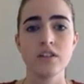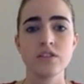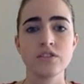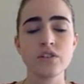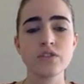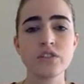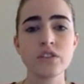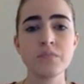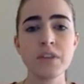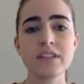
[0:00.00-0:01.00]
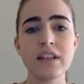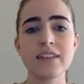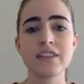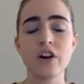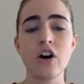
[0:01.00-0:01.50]
So just because it
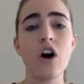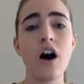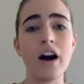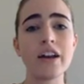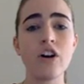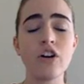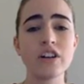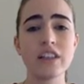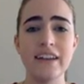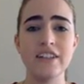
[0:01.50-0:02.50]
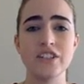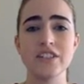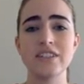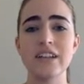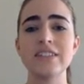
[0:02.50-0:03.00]
has a high
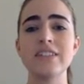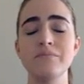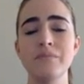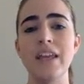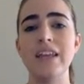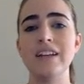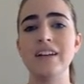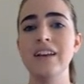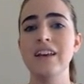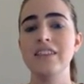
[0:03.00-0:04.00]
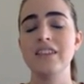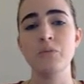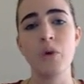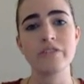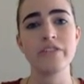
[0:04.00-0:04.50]
correlation doesn't mean that
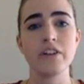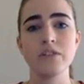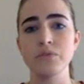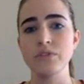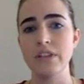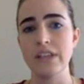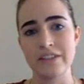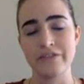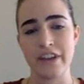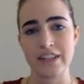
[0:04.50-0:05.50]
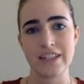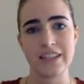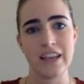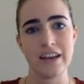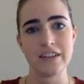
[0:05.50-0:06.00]
one variable is
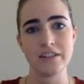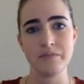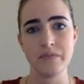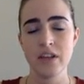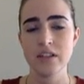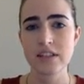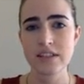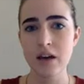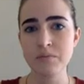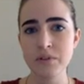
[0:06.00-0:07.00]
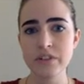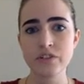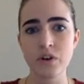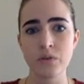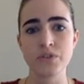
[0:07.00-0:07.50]
affecting the other. So there's a couple of
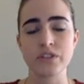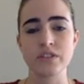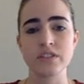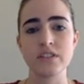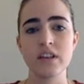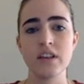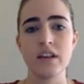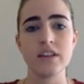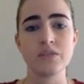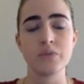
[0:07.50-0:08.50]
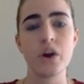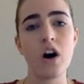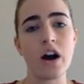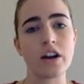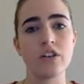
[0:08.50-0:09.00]
different options as to what a
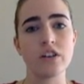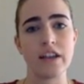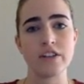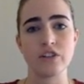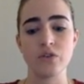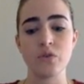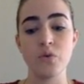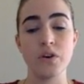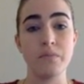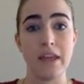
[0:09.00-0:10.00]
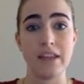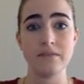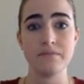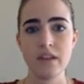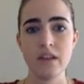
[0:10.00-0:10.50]
high correlation could mean.
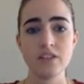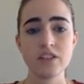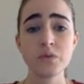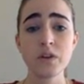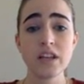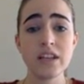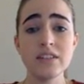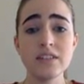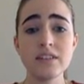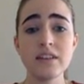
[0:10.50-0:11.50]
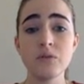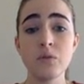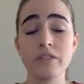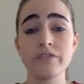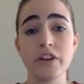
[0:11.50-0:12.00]
So the first one is that
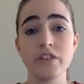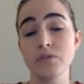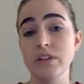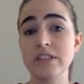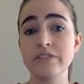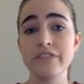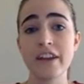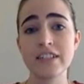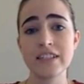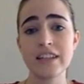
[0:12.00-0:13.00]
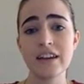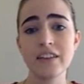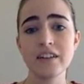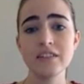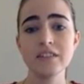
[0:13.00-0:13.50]
one variable is affecting the
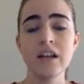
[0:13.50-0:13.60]
other.